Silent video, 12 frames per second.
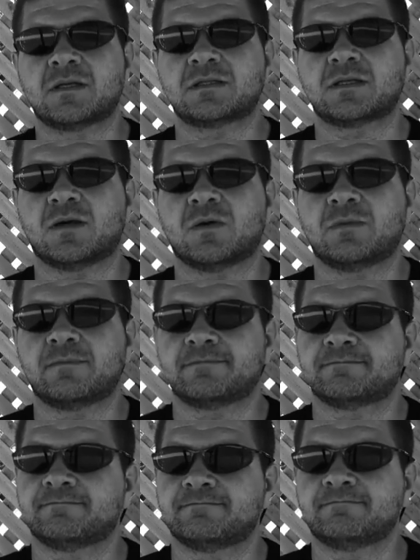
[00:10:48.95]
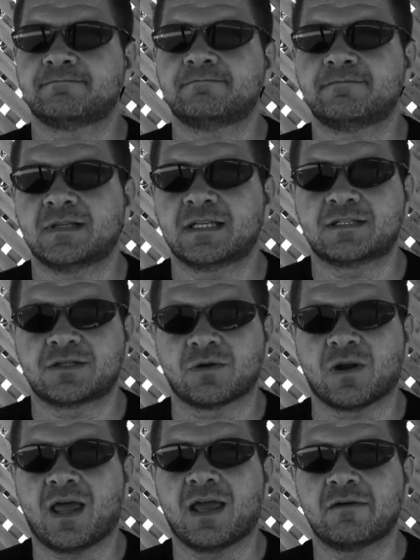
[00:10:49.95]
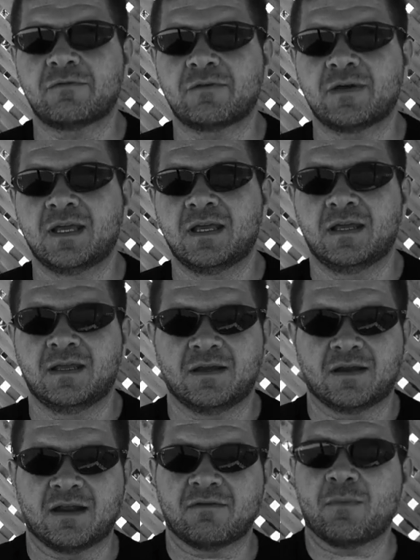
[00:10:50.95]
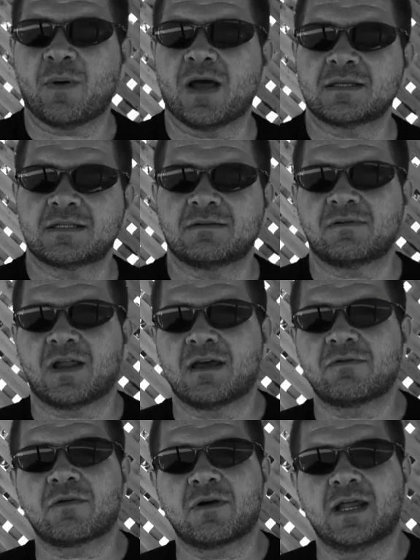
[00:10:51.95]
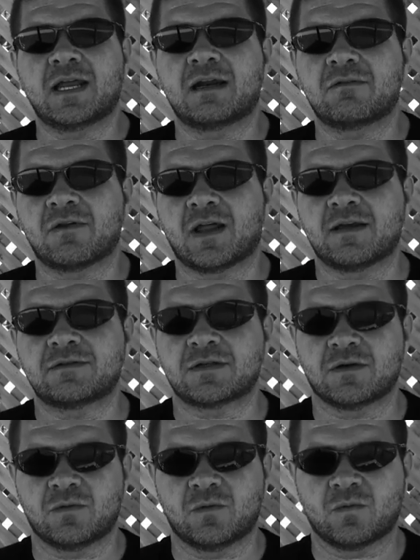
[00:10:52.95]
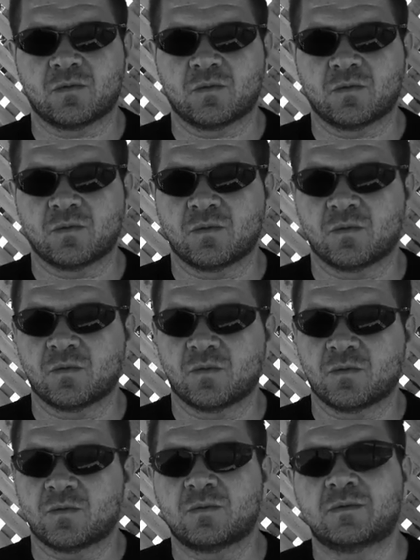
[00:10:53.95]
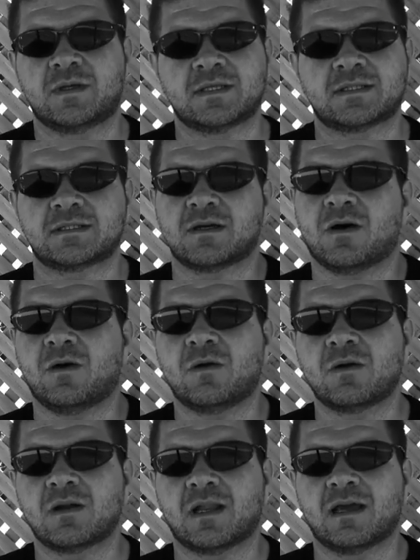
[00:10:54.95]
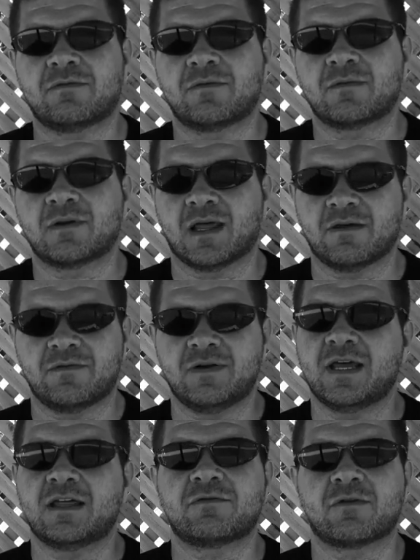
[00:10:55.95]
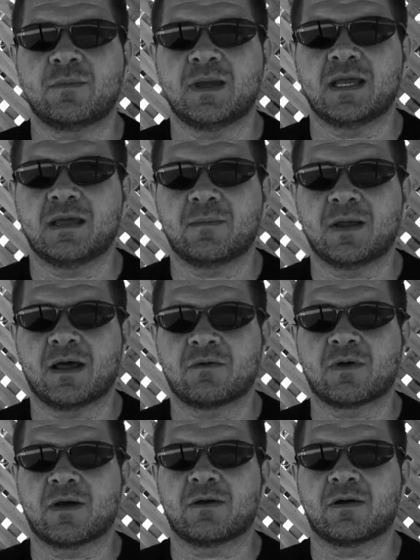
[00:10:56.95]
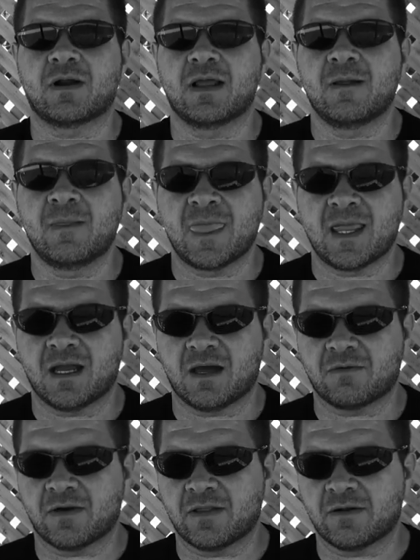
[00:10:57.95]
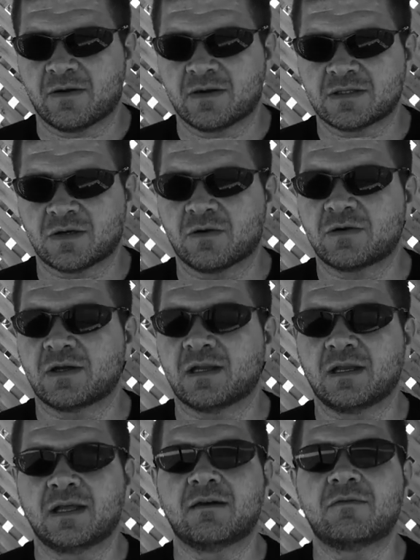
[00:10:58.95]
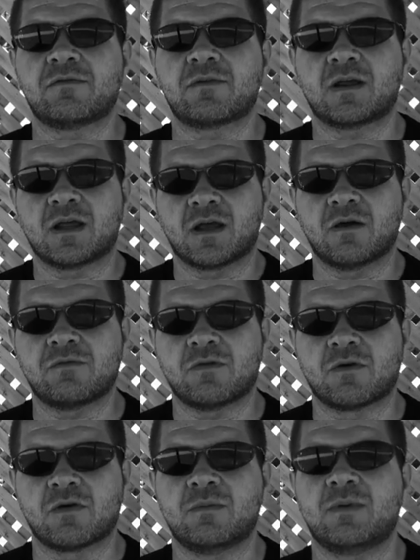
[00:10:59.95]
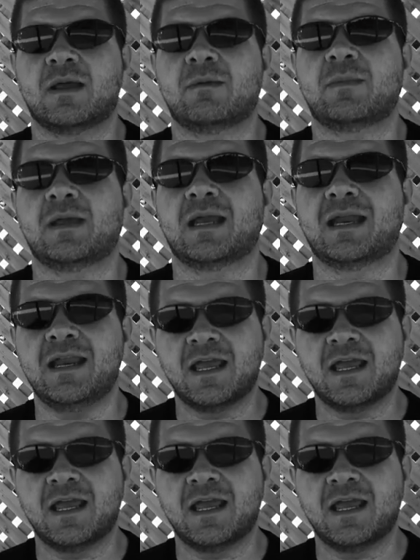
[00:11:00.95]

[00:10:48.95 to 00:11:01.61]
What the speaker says: So it's your life. You can have a positive life or a negative life. So this is all life and death for me. I mean, I'd rather, it's hard to live and go forward to being a